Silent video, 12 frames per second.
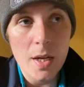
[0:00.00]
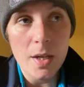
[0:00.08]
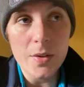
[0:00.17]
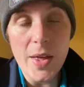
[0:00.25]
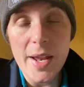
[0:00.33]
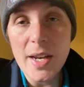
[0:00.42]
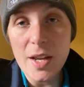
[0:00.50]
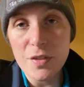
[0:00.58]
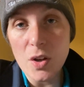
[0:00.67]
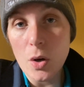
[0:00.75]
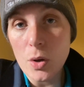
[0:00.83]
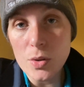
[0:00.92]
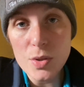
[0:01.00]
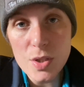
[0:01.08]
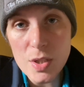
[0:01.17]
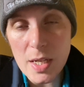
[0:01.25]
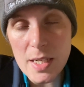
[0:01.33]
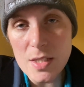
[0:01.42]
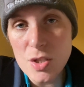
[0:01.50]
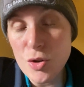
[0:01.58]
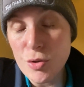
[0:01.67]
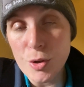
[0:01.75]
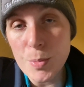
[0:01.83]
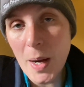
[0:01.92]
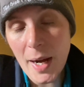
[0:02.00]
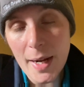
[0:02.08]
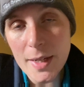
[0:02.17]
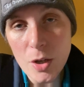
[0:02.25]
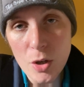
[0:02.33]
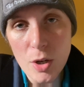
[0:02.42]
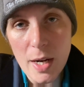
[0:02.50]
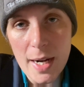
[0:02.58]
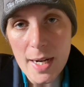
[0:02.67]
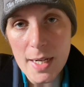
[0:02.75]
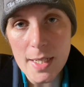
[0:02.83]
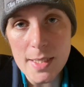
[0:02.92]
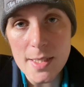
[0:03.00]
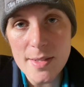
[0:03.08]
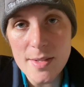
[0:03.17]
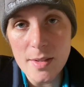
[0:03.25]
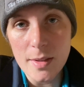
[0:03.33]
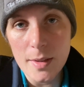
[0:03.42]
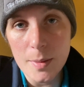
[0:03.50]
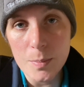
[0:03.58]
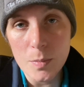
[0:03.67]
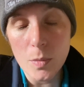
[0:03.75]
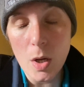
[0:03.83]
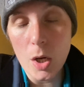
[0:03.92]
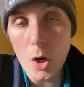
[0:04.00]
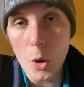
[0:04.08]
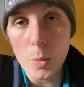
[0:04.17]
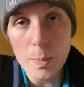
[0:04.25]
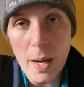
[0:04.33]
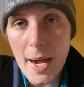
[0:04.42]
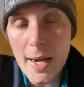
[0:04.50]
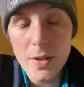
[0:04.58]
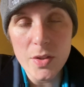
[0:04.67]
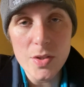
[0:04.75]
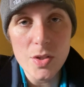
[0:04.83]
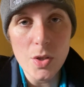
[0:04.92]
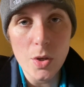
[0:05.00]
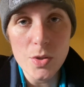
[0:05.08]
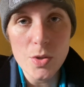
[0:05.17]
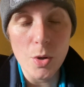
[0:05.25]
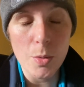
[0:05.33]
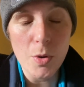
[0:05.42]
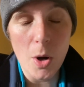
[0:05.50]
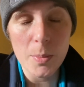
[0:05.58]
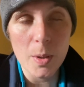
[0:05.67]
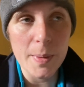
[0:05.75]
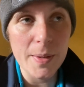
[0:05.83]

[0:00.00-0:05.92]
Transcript: then if your horse is croup high or has a long back, this is also a problem.